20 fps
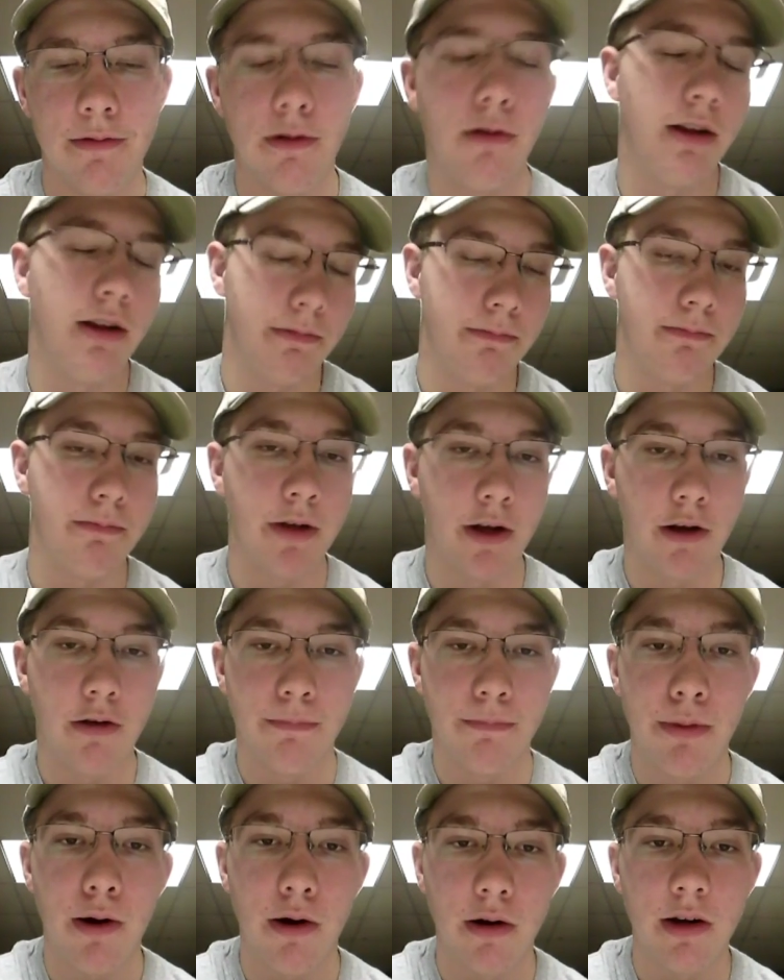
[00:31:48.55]
Well,
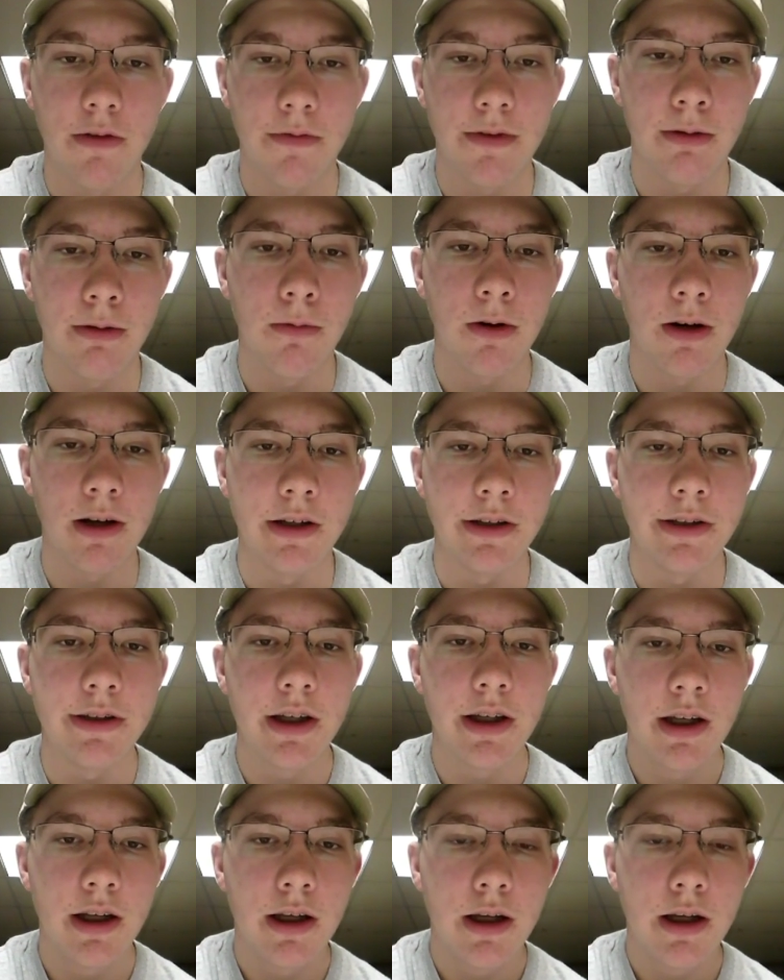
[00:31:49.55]
a part of it was,